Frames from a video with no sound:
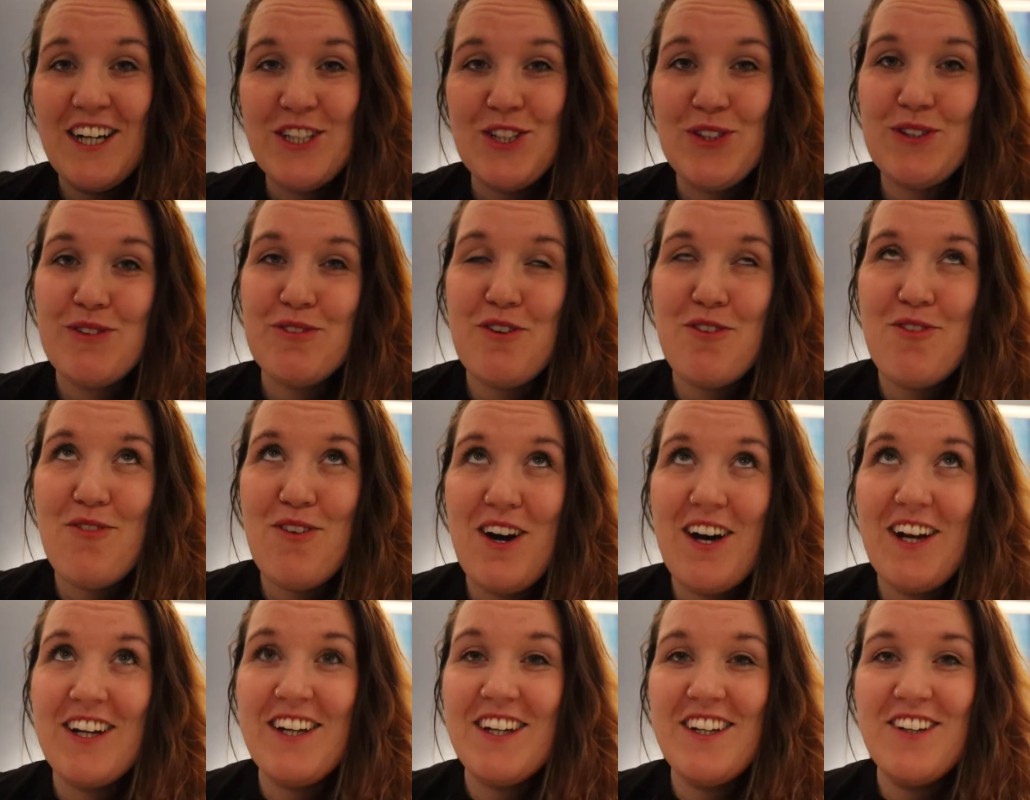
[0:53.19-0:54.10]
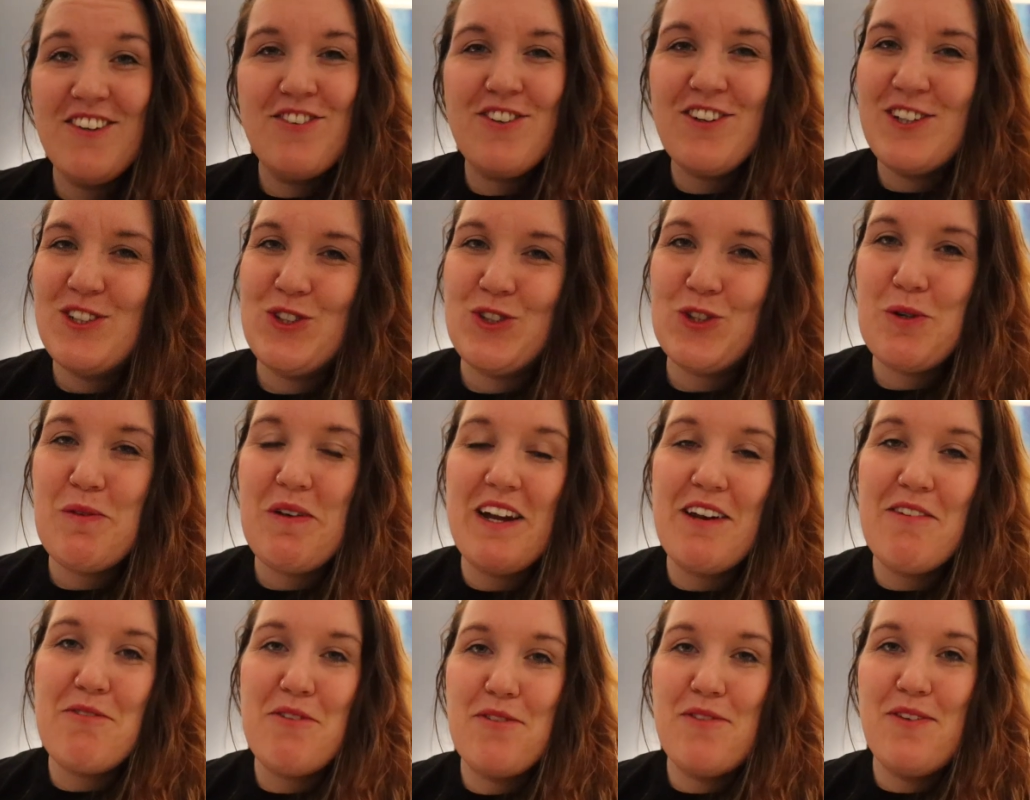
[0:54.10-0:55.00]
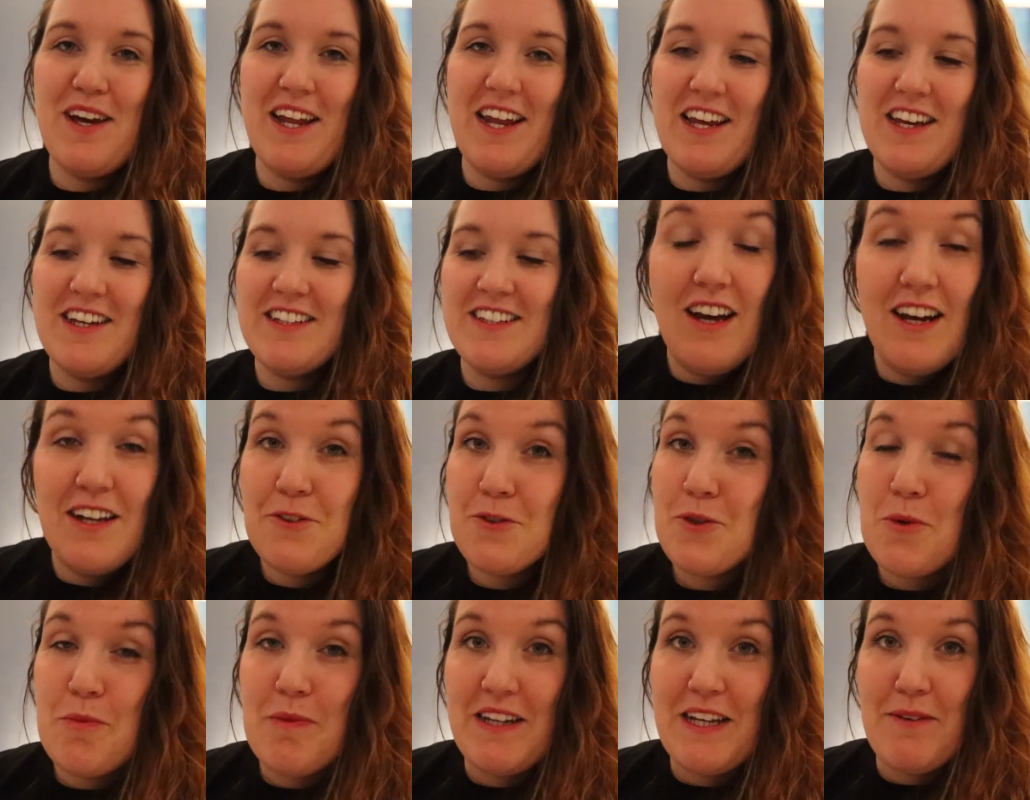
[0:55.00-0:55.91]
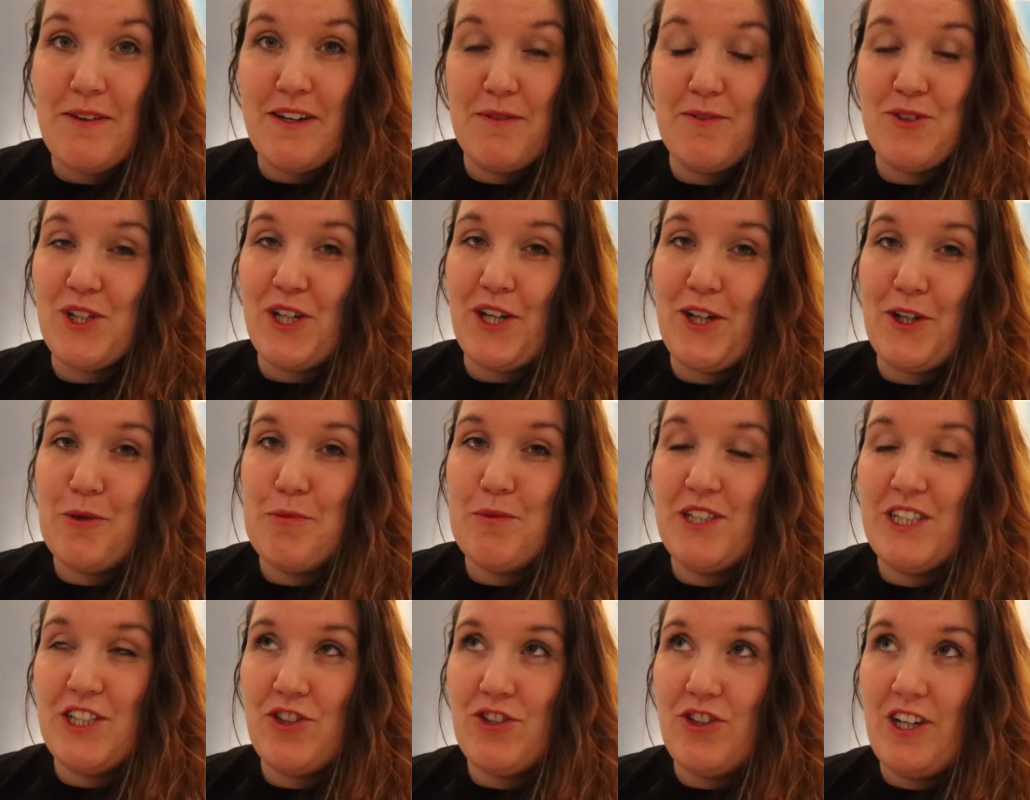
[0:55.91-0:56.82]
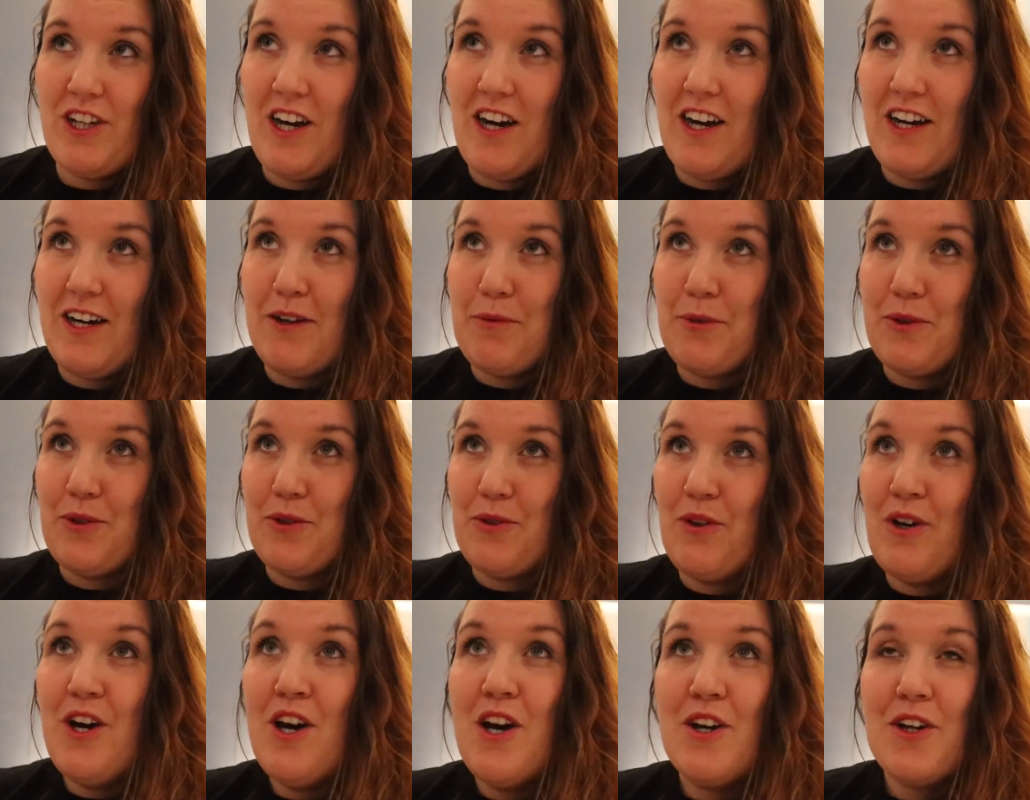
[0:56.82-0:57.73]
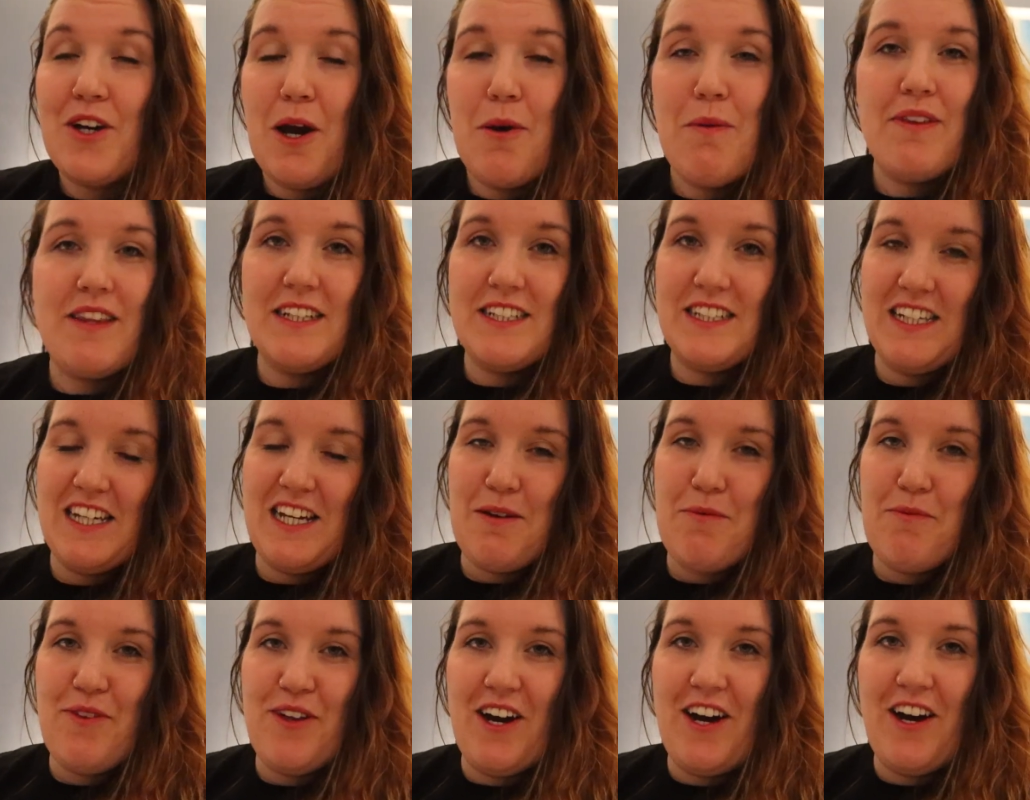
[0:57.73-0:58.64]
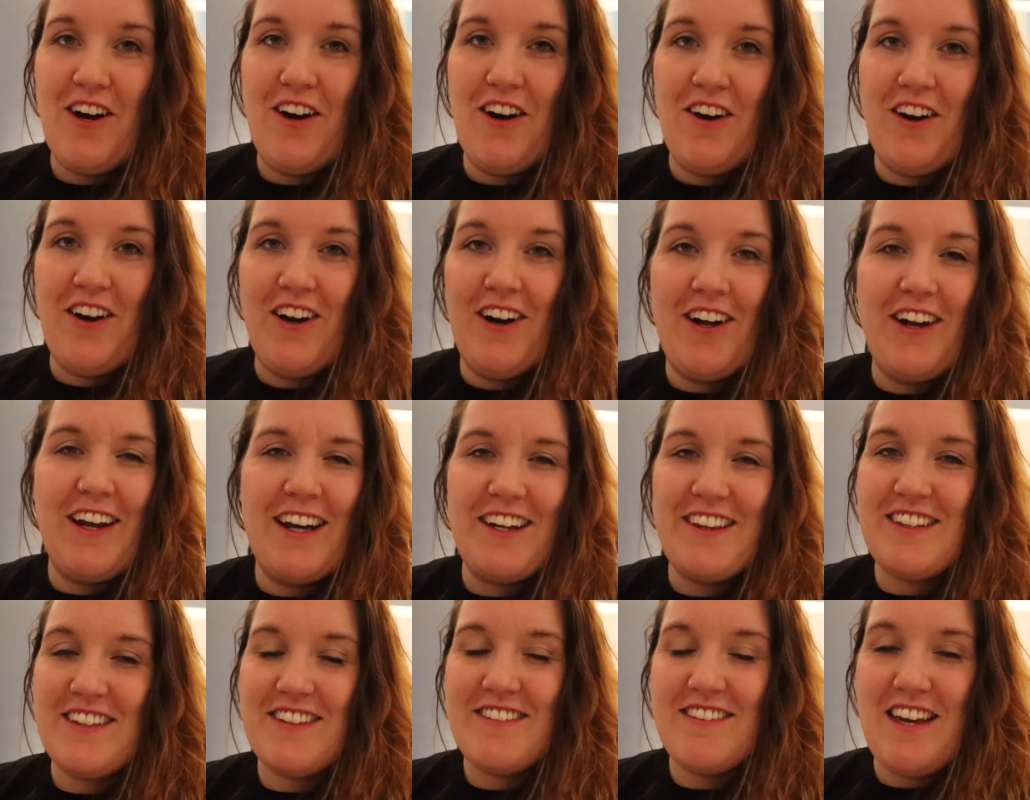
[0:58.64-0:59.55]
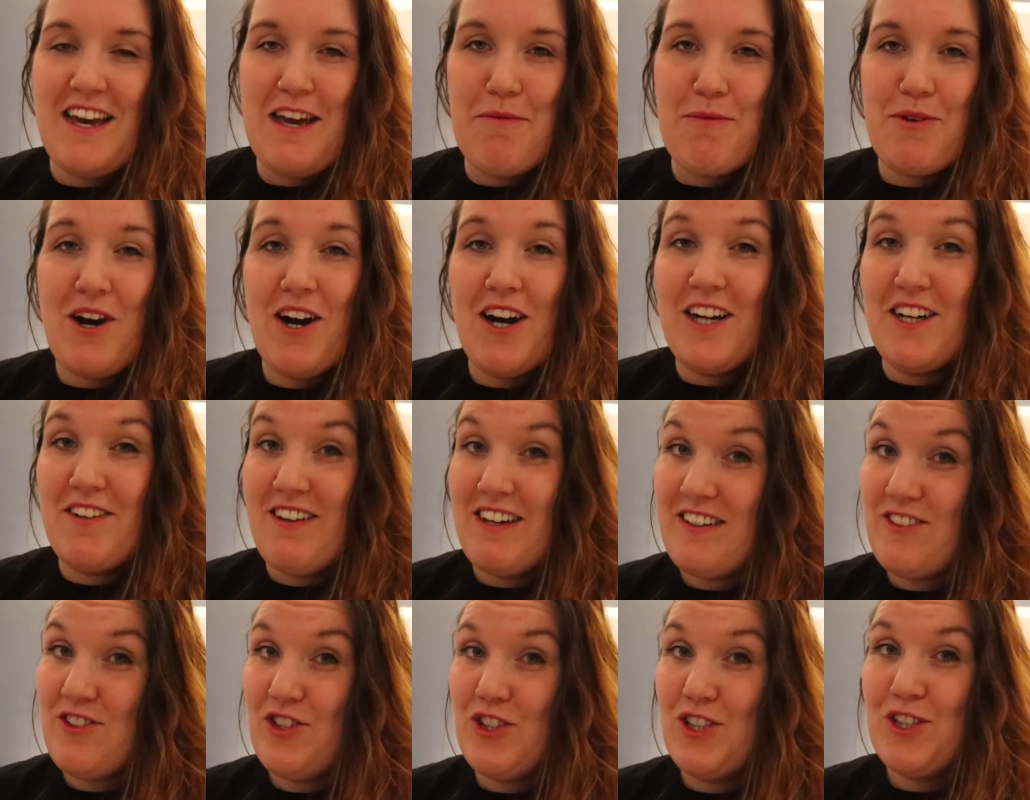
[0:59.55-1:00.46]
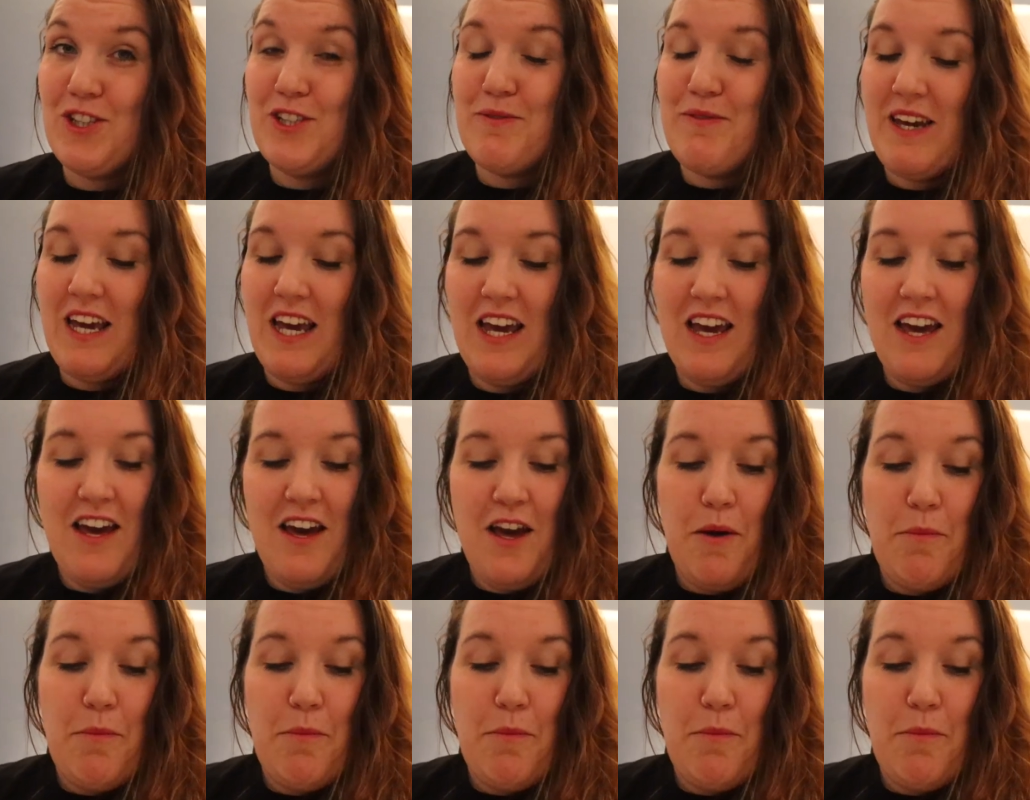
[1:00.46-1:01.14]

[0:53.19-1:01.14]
I do it for fun, for enjoyment and for fitness. And normally when I'm doing a competition, I will go with a team that are like the same kind of attitude to me.